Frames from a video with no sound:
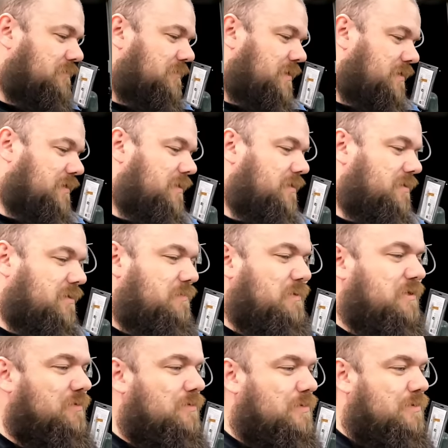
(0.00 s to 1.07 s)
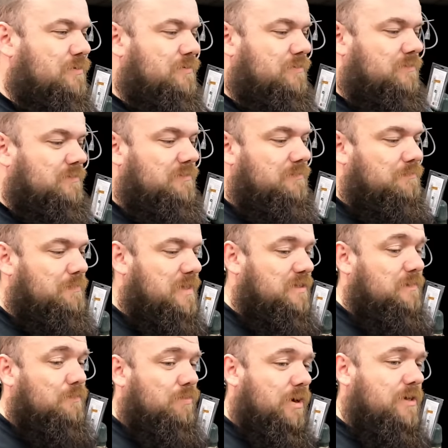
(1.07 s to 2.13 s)
I think that's going to be the goal. Make
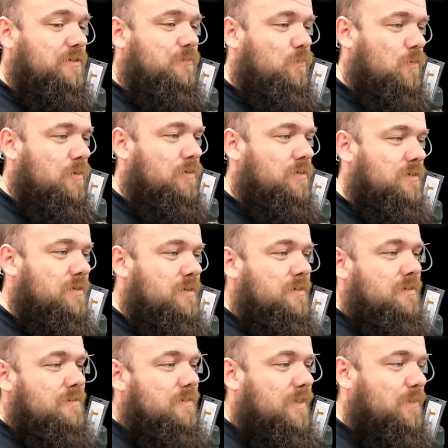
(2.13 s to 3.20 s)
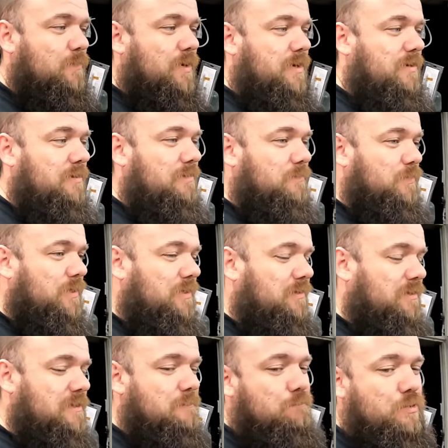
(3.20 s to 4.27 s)
the brakes work. That way we can at
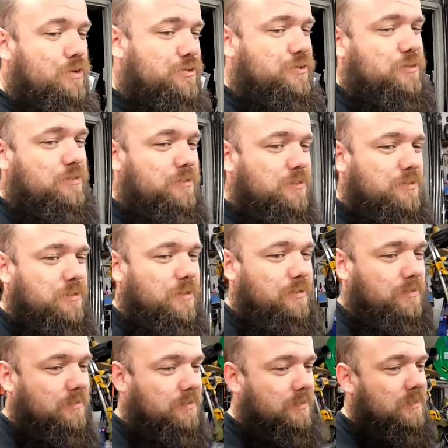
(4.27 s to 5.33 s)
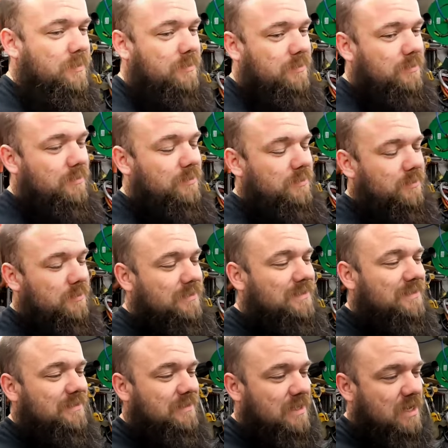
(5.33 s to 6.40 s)
least push it on the trailer and
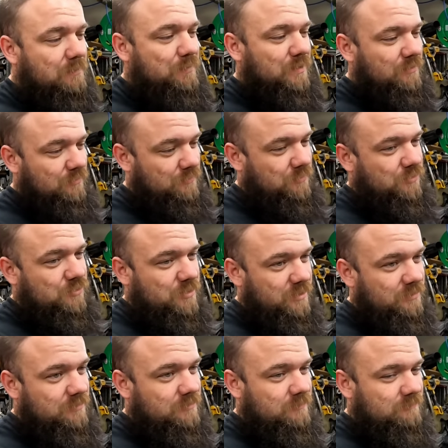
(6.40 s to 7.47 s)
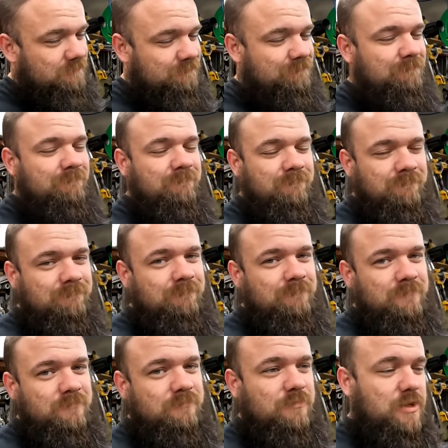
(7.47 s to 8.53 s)
stop it on the trailer.
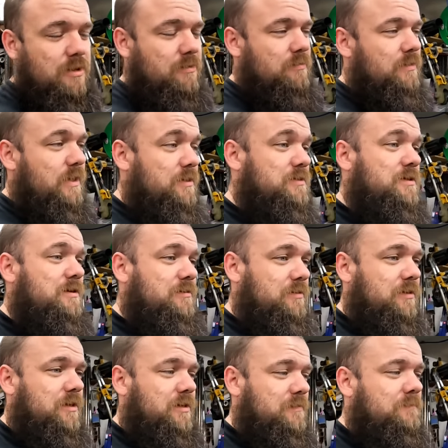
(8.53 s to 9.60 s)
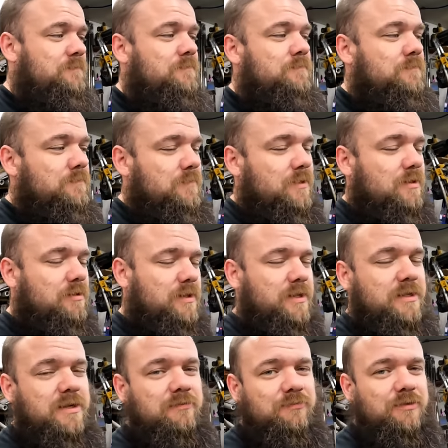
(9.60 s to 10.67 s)
Oh, that was another thing. I'll add
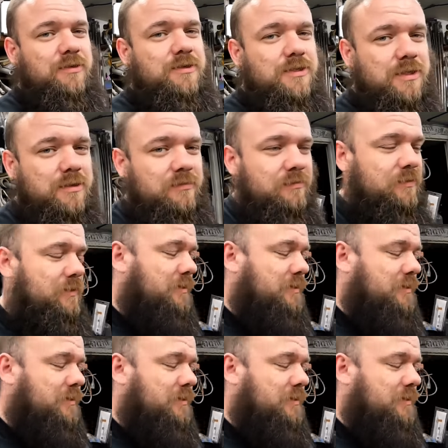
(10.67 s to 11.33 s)
that footage in.